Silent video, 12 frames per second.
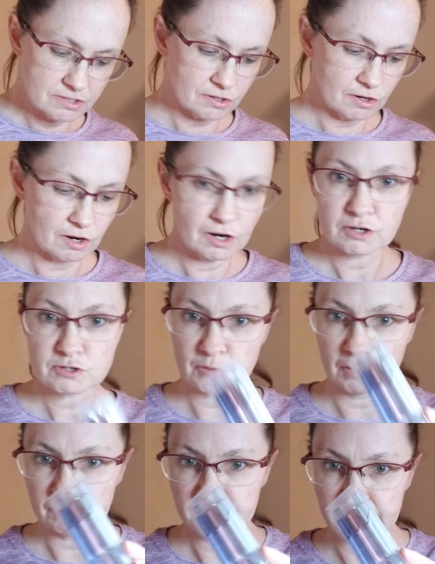are
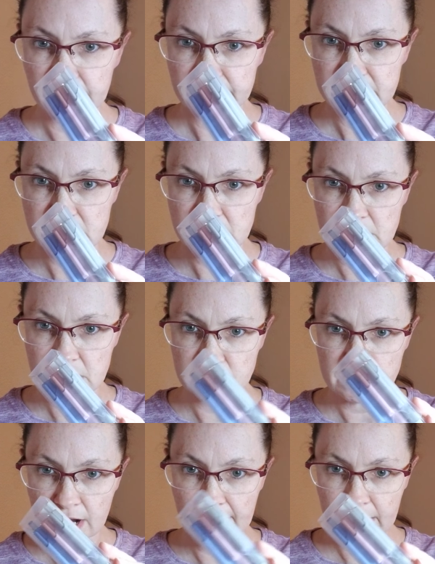$12.50
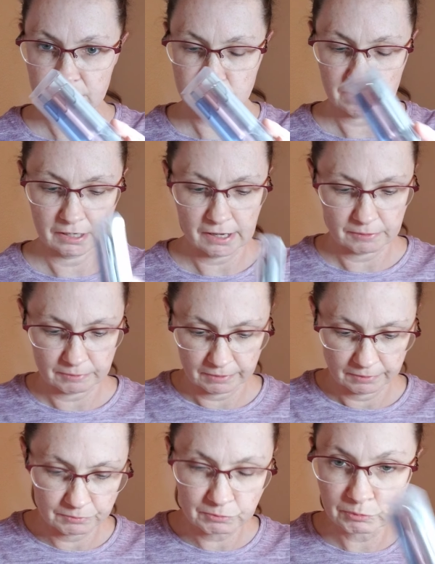each. I actually
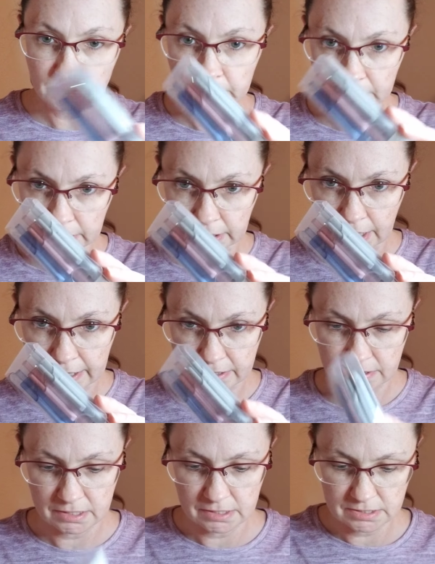really like
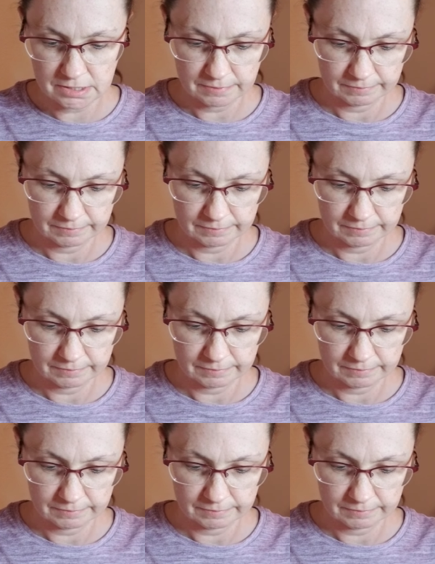these.